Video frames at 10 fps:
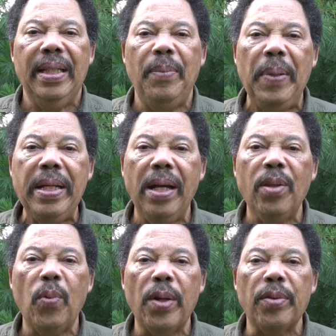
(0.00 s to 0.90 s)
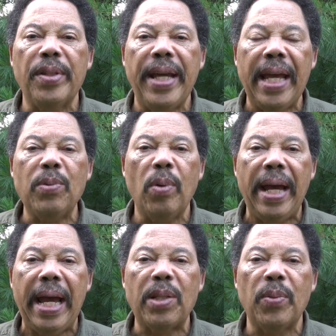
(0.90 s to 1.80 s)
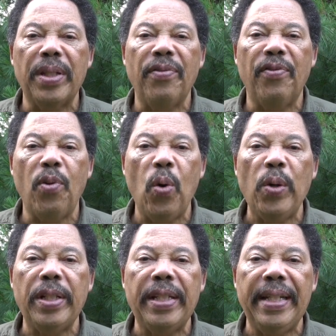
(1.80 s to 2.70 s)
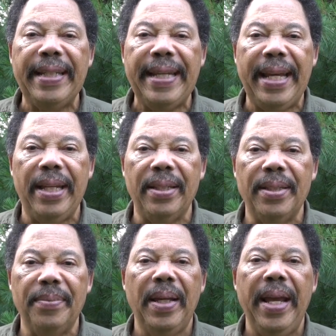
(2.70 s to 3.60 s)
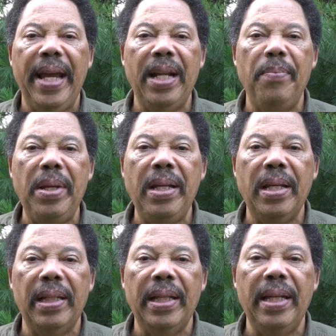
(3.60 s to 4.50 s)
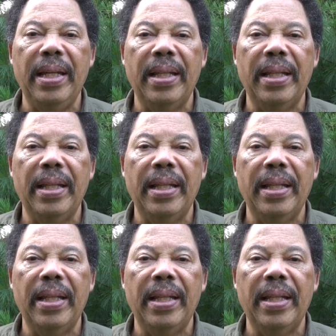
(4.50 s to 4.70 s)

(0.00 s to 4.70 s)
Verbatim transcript: Depending on the weather, the eggs will hatch within 4 to 10 days, and immediately